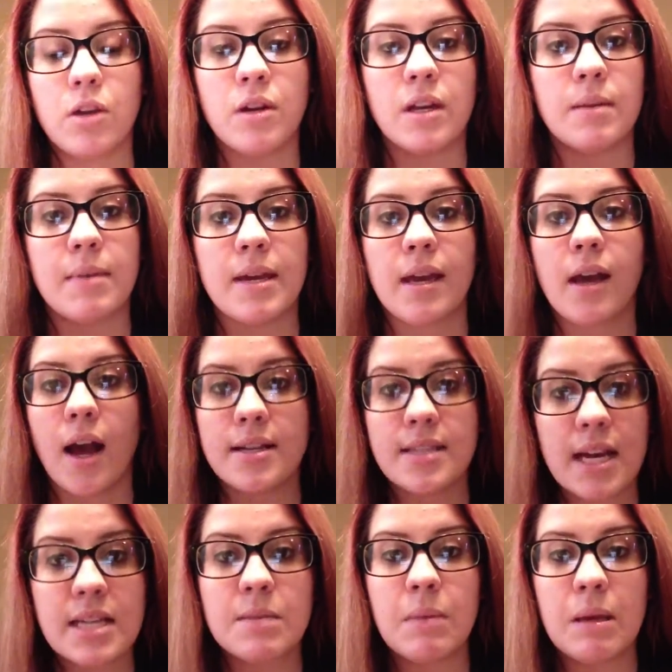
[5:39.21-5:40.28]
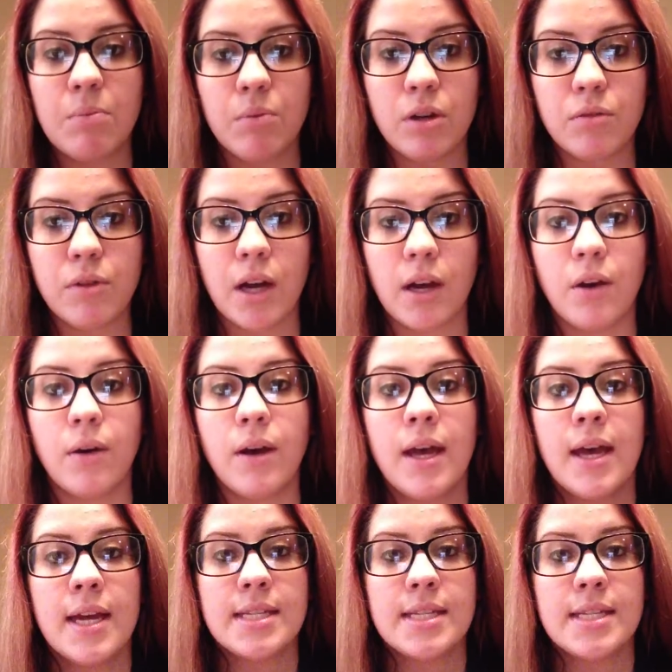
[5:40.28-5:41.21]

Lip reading: You need to be contacting people you know,